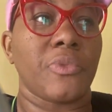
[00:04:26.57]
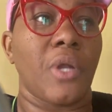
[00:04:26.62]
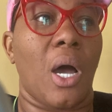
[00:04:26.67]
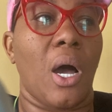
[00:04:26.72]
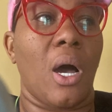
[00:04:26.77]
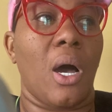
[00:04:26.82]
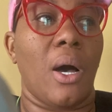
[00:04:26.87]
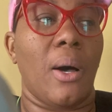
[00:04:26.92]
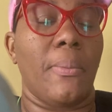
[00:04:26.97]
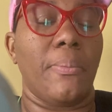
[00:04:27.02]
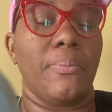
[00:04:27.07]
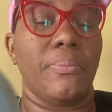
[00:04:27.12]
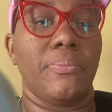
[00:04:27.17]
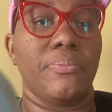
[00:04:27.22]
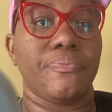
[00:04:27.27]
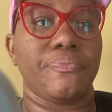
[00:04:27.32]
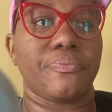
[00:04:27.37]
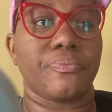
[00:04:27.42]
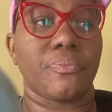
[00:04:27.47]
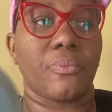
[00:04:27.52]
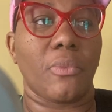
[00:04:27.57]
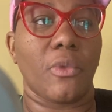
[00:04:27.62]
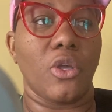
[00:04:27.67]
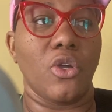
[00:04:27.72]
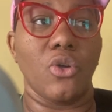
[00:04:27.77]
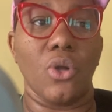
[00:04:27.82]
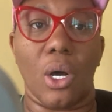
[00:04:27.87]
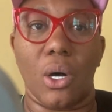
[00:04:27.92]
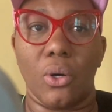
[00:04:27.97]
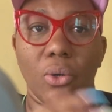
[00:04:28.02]
Um,
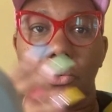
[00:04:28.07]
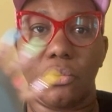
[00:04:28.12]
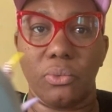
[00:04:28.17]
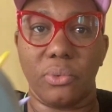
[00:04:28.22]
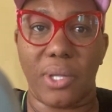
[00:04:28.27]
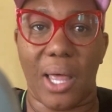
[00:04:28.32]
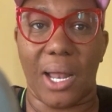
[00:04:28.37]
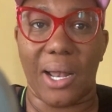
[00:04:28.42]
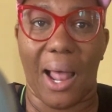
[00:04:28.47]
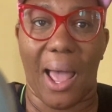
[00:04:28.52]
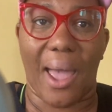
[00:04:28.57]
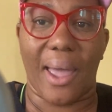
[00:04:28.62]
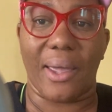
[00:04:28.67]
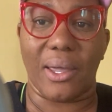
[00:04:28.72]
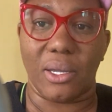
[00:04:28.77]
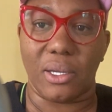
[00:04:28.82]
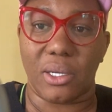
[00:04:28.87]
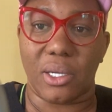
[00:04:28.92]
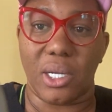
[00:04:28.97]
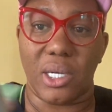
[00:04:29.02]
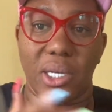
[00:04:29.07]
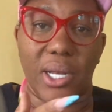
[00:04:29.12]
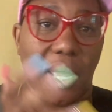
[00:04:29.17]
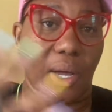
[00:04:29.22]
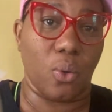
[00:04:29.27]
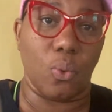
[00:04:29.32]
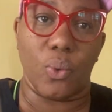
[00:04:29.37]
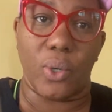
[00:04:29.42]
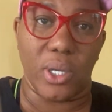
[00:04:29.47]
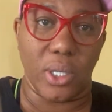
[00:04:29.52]
you know, that I
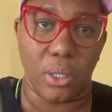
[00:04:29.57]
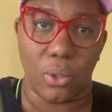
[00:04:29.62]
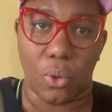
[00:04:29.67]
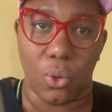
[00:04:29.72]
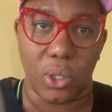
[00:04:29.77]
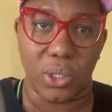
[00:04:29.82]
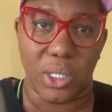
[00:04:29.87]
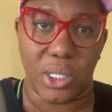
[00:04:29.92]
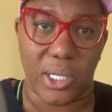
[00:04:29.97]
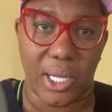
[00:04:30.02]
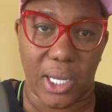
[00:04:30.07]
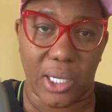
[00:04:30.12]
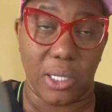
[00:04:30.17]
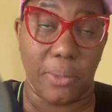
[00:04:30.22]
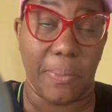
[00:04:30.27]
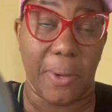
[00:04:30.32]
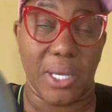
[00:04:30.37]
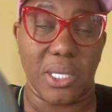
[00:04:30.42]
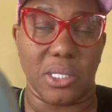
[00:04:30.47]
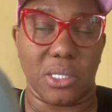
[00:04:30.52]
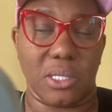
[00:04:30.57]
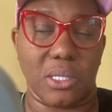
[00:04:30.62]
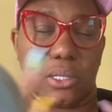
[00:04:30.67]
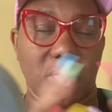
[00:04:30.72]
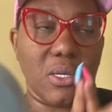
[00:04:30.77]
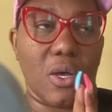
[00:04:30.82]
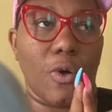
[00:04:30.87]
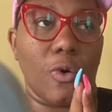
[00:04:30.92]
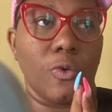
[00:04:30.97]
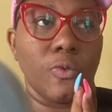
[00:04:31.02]
connect with on a daily
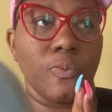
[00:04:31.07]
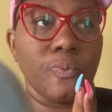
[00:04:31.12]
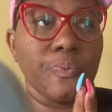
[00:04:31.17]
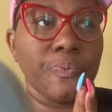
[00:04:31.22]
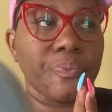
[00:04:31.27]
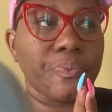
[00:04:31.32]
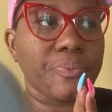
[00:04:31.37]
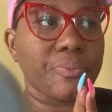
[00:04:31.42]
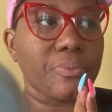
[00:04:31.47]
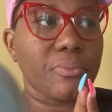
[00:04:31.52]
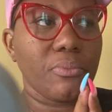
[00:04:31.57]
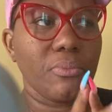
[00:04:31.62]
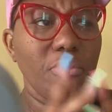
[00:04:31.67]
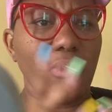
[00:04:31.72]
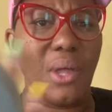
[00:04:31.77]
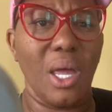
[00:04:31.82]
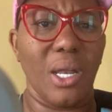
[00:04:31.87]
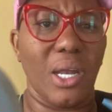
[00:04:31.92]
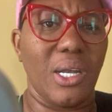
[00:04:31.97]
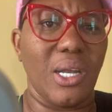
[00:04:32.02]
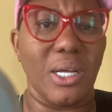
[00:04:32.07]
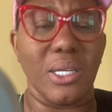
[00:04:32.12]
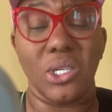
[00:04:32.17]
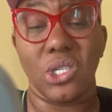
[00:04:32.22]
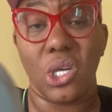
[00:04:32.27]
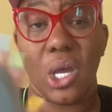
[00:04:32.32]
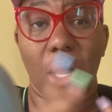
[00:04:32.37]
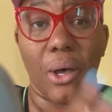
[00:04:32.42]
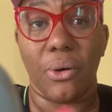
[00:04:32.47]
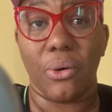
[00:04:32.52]
basis. So in a
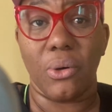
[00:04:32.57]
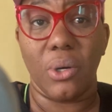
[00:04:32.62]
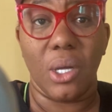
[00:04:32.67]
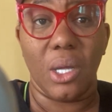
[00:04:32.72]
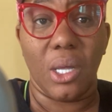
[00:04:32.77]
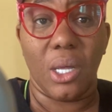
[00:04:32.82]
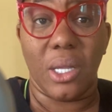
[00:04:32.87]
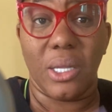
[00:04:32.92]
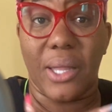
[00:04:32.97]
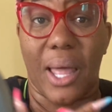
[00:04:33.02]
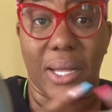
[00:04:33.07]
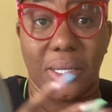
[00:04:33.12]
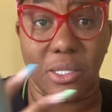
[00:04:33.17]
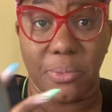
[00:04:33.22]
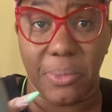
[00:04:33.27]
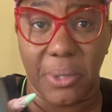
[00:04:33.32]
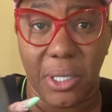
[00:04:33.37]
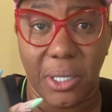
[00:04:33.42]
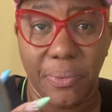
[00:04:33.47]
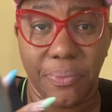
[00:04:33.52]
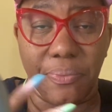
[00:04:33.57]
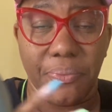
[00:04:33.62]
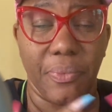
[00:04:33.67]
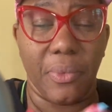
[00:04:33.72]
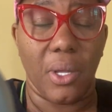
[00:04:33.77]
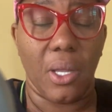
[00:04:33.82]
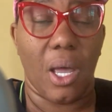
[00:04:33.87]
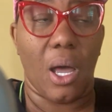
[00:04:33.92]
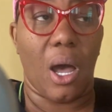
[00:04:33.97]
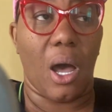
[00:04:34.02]
nutshell, that's me.
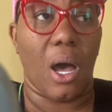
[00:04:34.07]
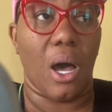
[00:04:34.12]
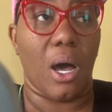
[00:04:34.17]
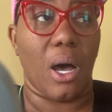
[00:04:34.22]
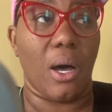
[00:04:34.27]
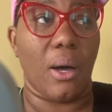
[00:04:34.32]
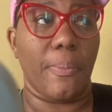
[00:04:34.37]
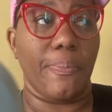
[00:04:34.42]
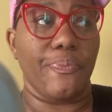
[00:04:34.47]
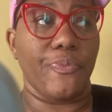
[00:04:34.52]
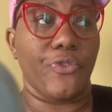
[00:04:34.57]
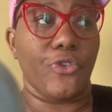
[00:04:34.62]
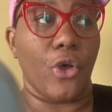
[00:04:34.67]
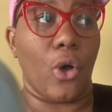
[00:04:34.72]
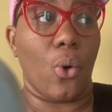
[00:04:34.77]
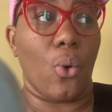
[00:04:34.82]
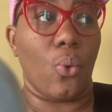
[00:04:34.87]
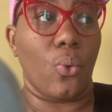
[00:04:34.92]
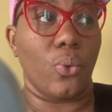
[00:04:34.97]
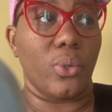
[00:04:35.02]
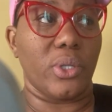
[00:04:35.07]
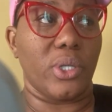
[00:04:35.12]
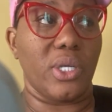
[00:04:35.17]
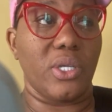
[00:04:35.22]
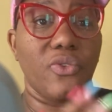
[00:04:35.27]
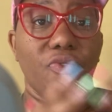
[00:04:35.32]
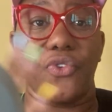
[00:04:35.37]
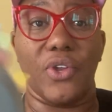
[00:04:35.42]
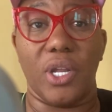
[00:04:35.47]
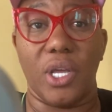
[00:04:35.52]
Um, so
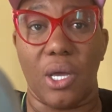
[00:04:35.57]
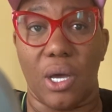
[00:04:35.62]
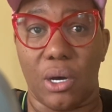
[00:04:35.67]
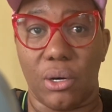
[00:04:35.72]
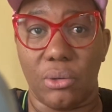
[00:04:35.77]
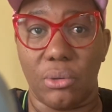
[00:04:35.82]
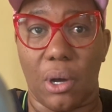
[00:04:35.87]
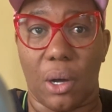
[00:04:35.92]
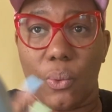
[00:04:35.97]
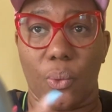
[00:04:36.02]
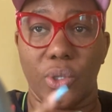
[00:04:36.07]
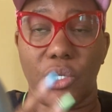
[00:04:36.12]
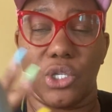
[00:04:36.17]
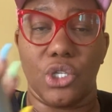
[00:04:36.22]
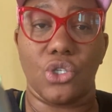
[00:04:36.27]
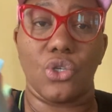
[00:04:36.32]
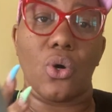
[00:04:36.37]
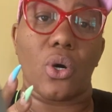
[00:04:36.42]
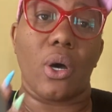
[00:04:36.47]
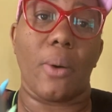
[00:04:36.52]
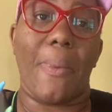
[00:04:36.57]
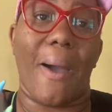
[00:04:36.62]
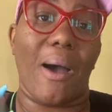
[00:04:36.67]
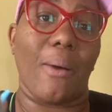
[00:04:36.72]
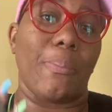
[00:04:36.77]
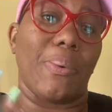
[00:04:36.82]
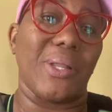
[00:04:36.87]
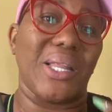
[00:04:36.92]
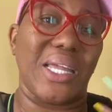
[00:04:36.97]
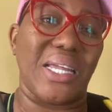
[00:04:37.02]
this video, I wanted to talk
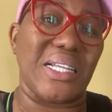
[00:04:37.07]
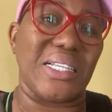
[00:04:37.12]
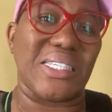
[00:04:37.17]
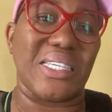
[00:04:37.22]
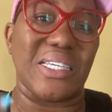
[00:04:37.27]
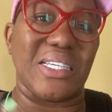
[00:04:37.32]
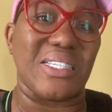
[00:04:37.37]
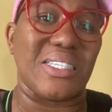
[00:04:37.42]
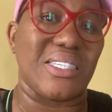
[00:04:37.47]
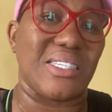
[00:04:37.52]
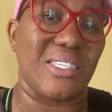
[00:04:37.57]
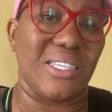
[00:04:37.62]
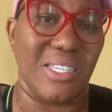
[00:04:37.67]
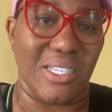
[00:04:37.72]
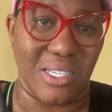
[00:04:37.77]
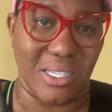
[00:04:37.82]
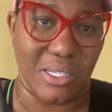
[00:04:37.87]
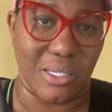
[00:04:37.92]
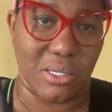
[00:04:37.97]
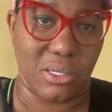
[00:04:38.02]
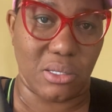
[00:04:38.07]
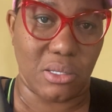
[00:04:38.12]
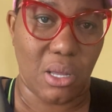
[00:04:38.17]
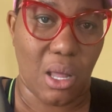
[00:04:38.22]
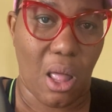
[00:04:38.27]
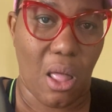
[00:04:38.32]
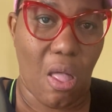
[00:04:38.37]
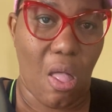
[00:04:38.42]
about planting seeds.